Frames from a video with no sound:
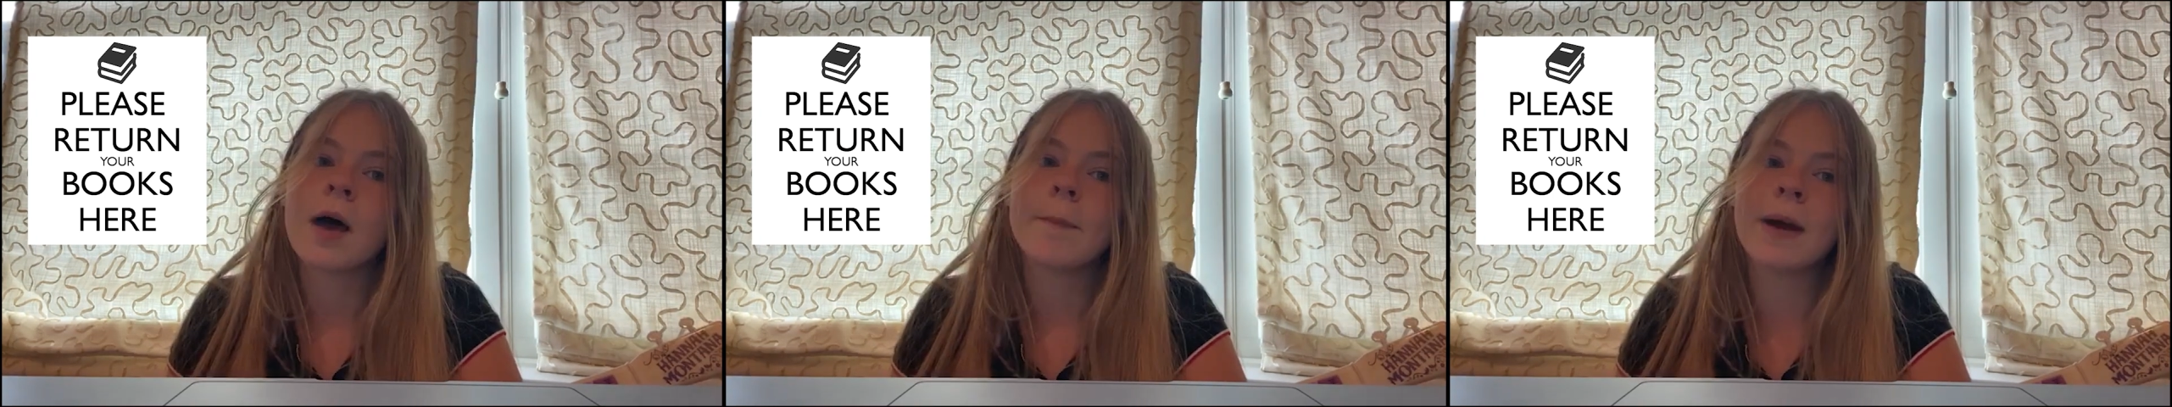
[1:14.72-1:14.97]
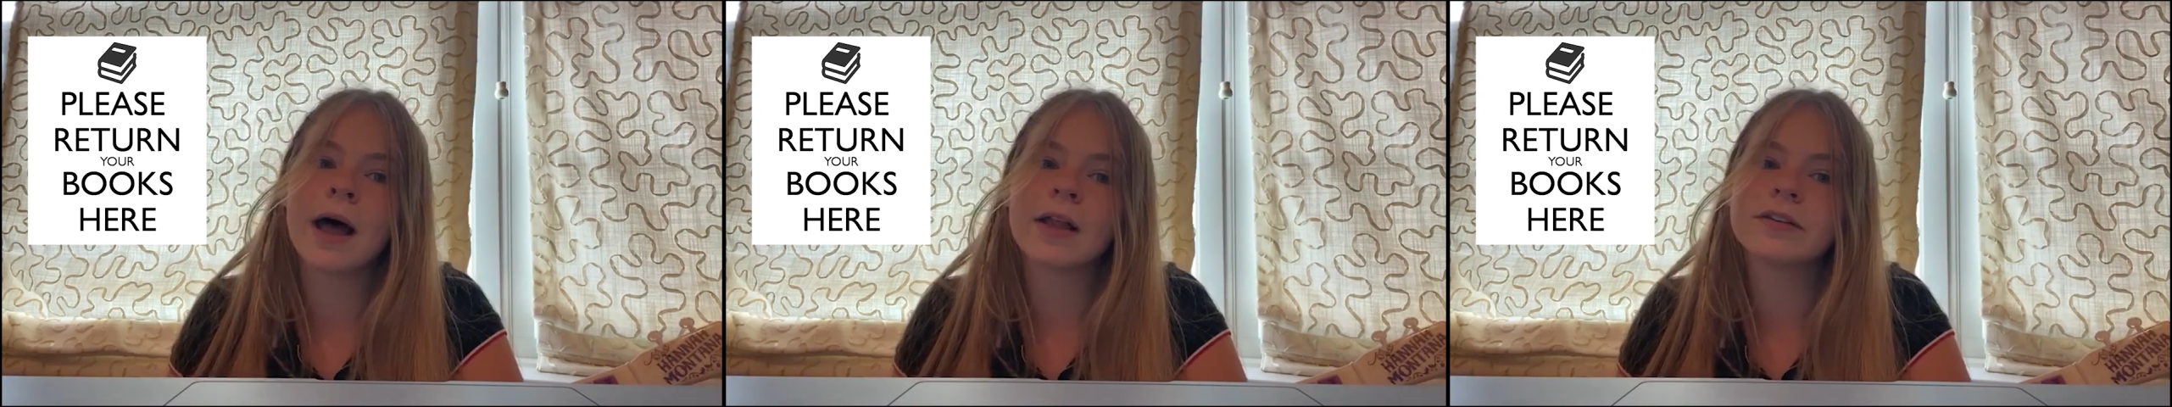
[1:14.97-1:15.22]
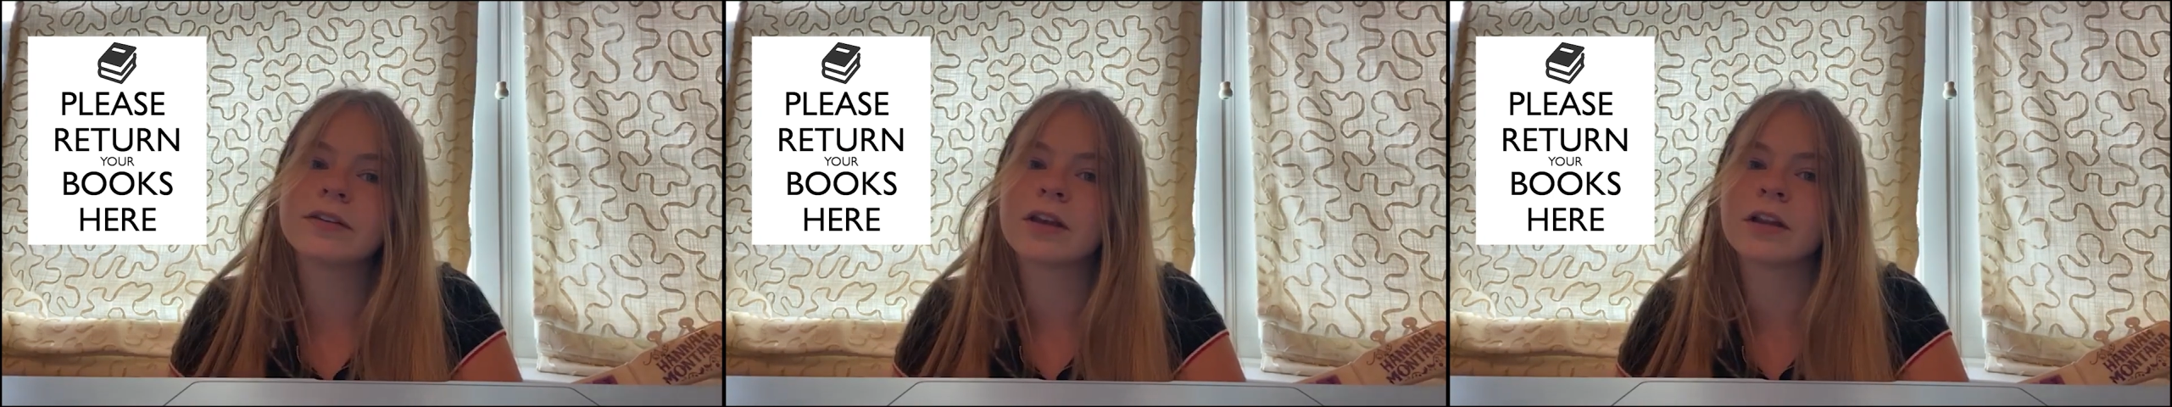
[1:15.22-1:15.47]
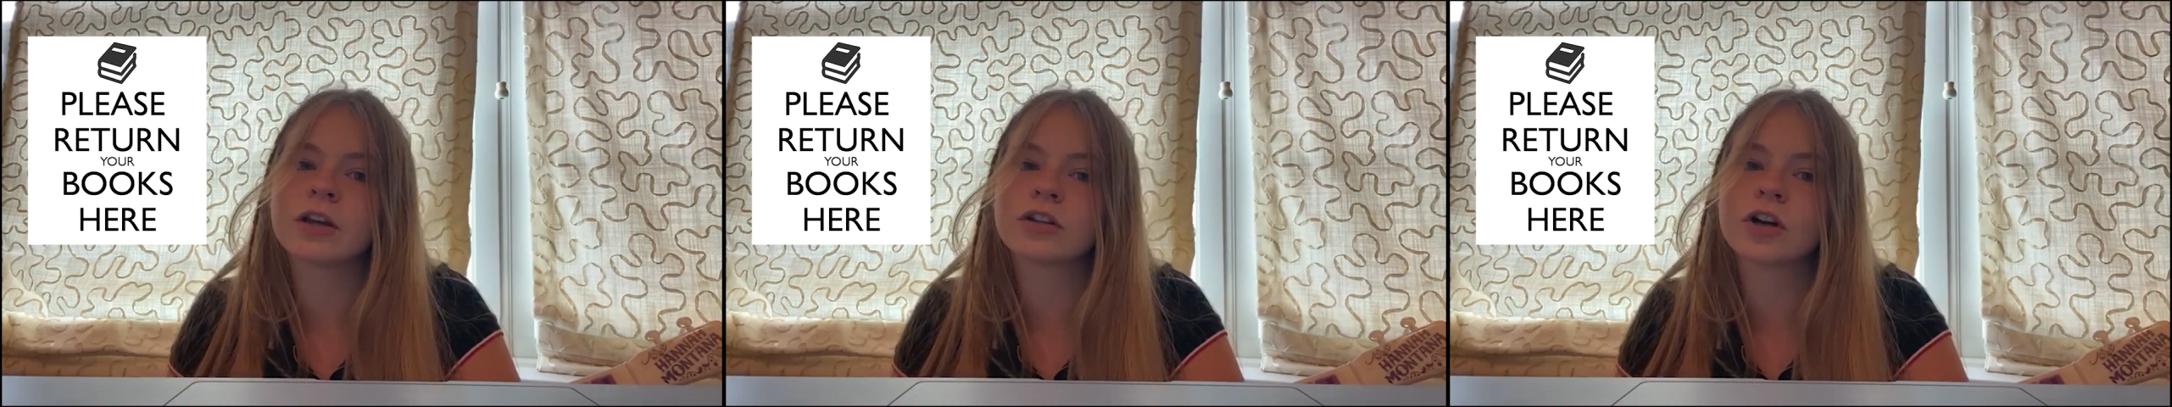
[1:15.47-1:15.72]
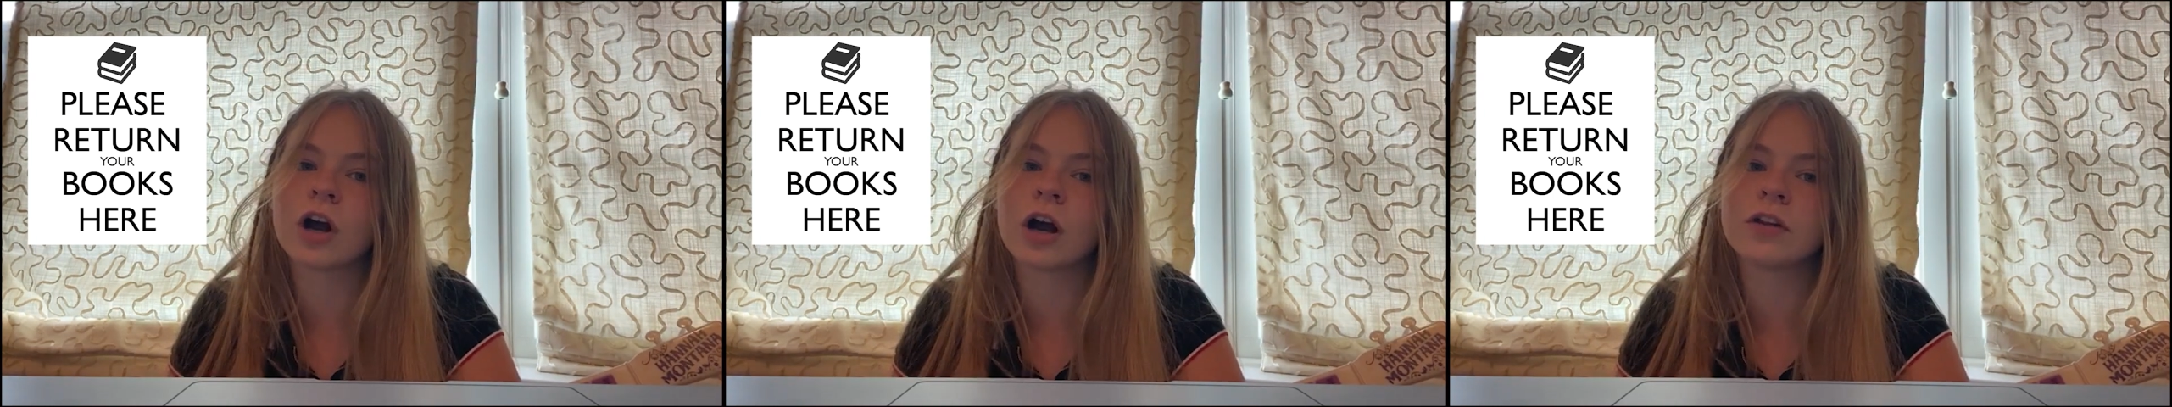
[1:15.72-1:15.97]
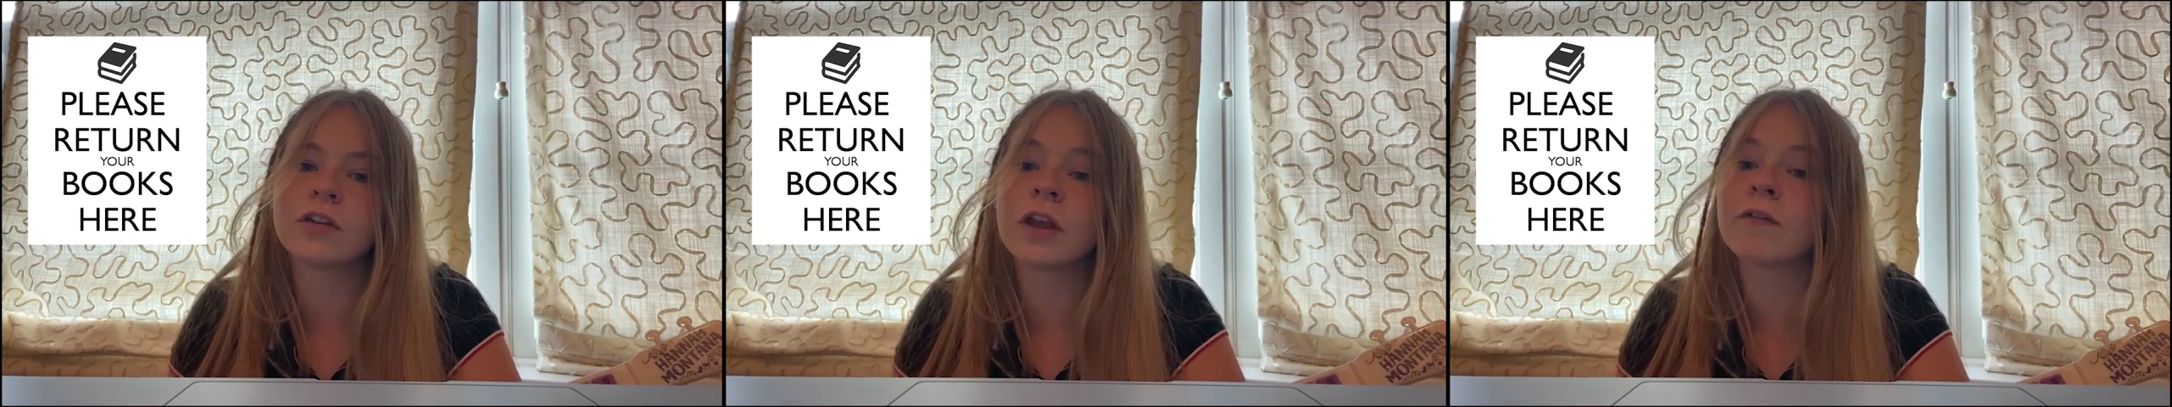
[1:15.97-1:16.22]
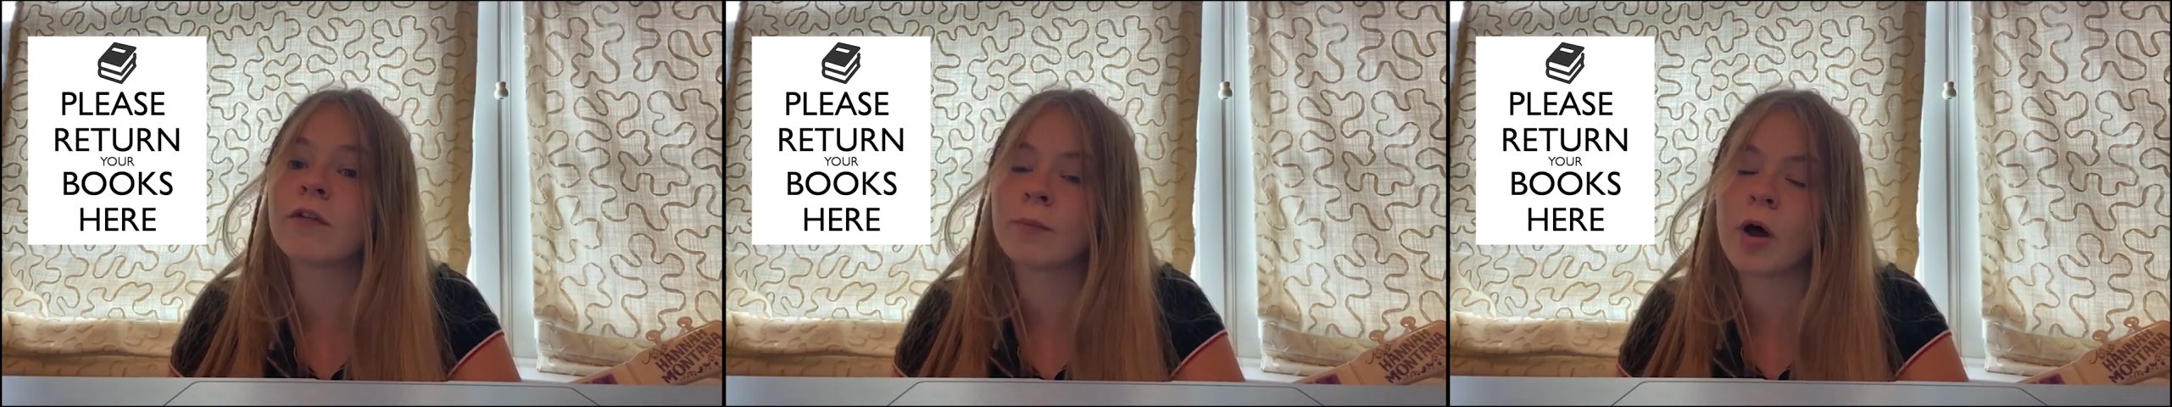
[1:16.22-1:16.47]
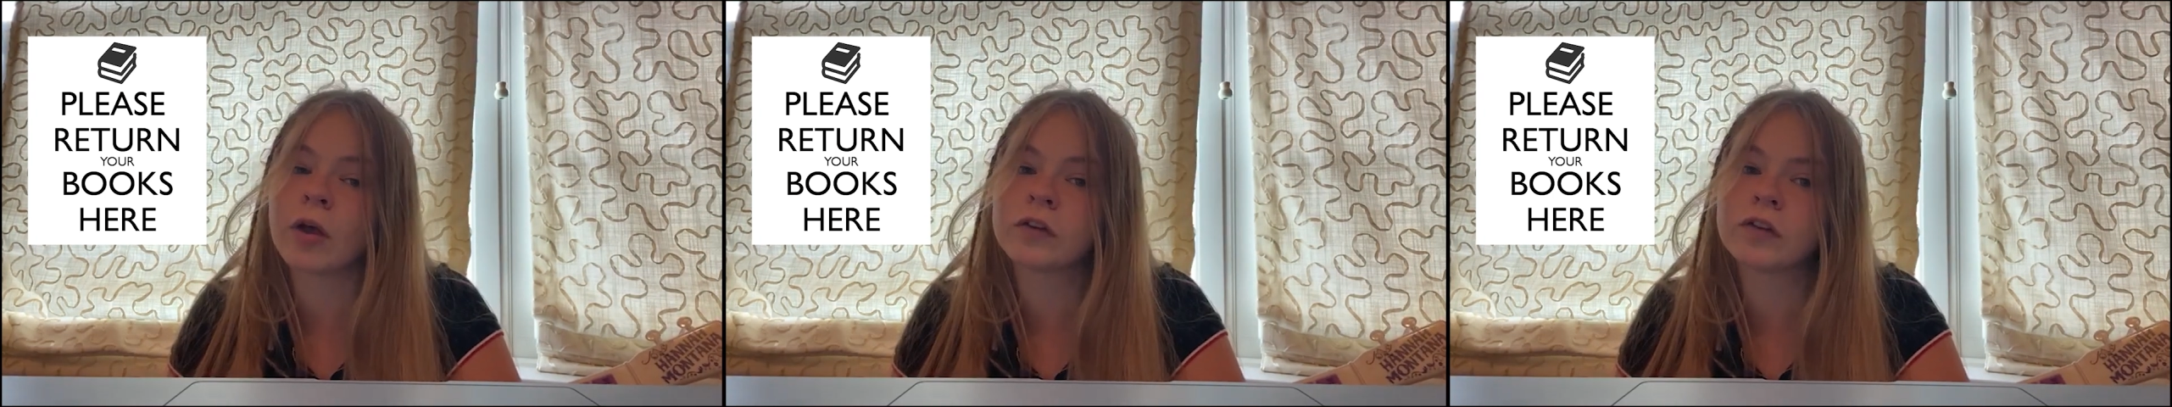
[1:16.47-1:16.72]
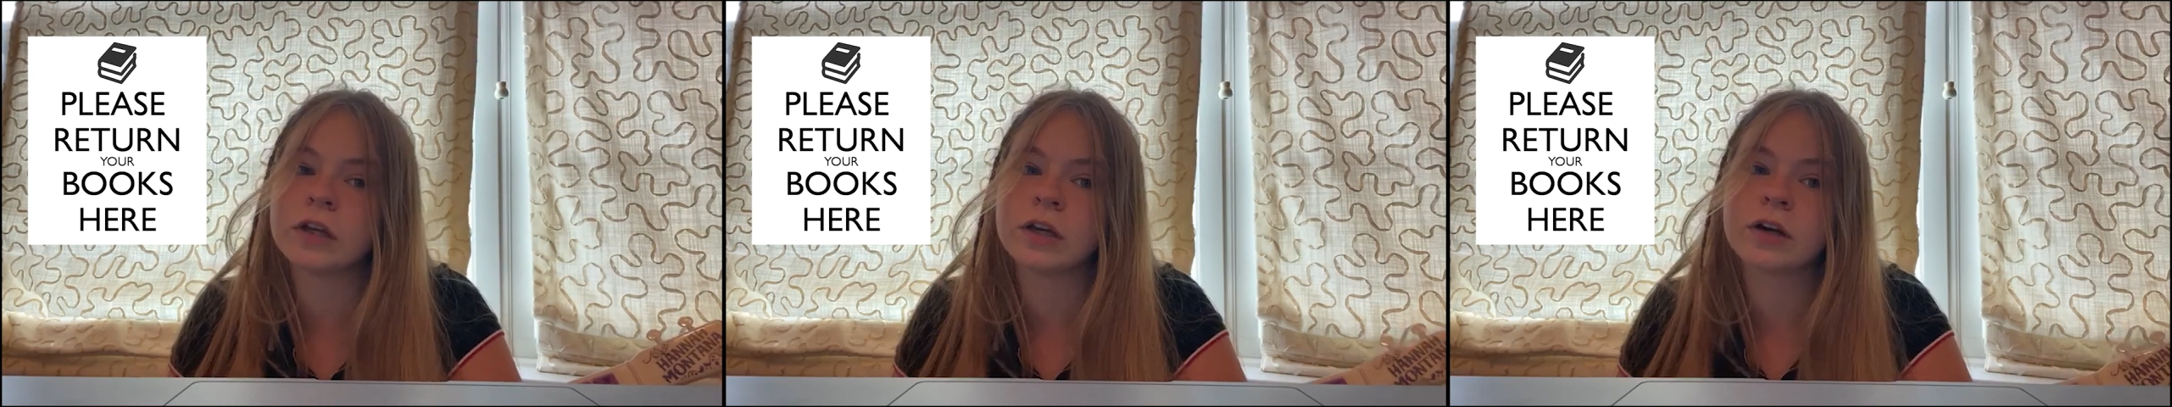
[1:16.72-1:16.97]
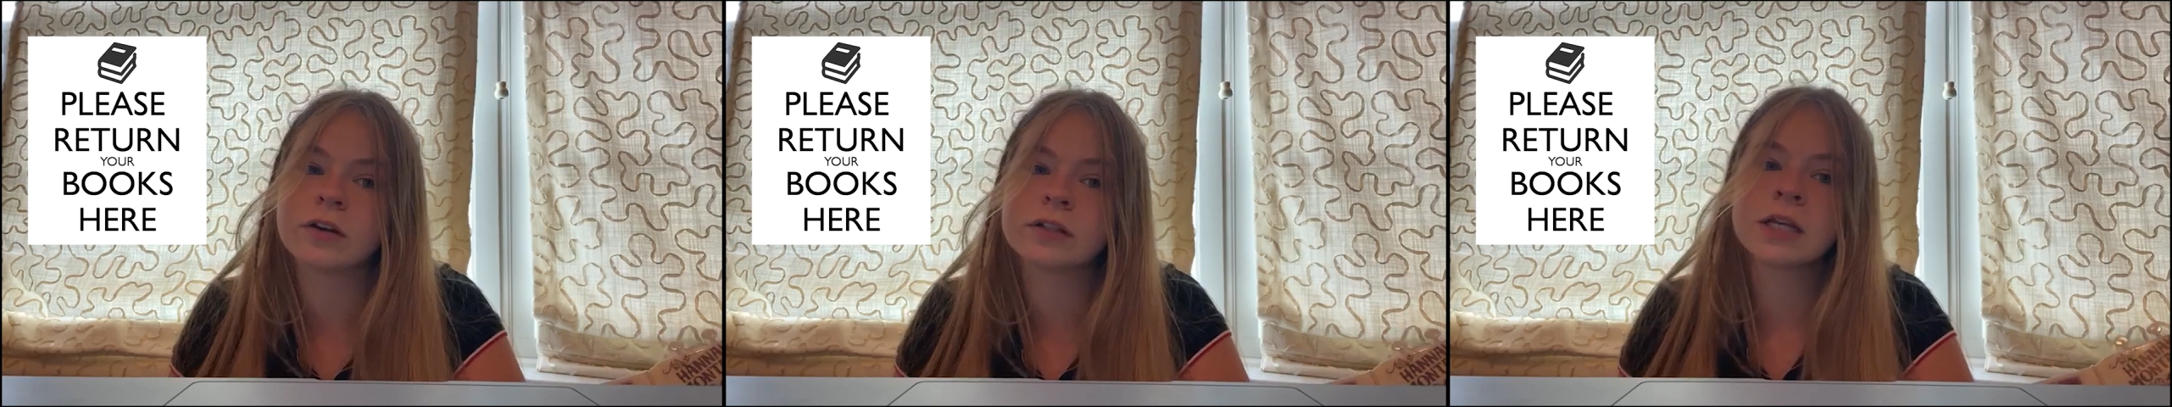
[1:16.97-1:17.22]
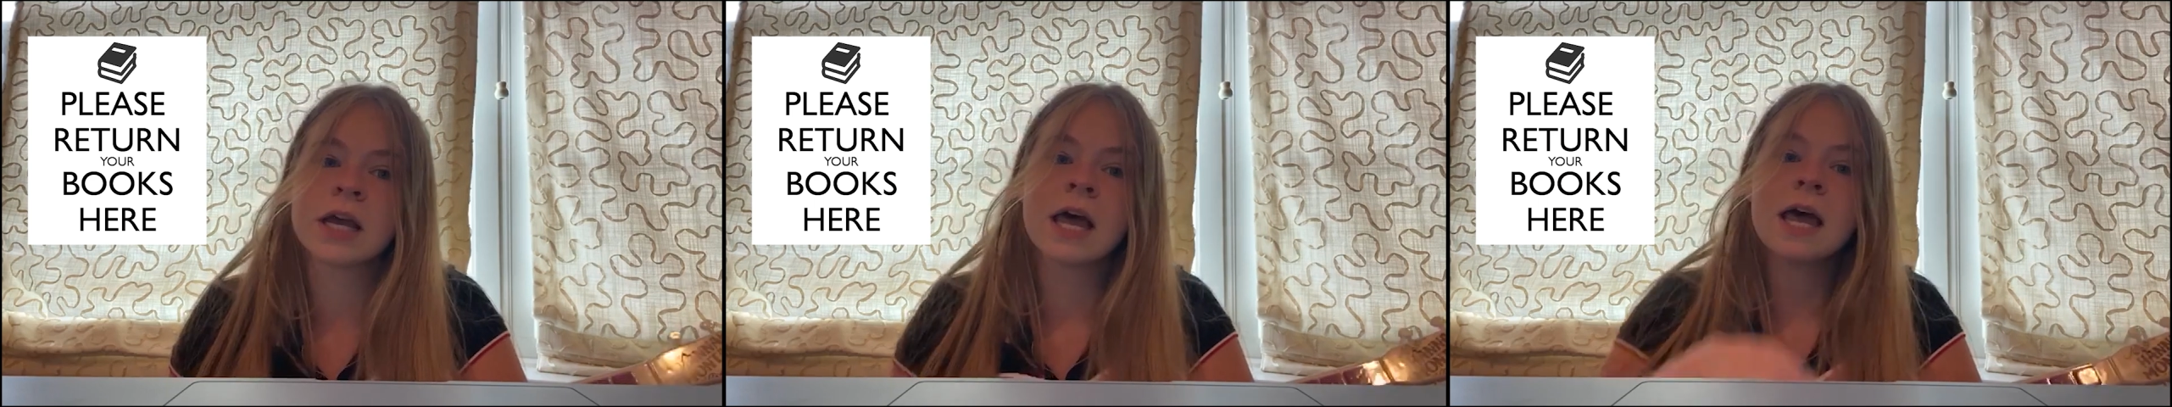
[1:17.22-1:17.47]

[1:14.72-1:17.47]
balances on lunch cards from all seniors.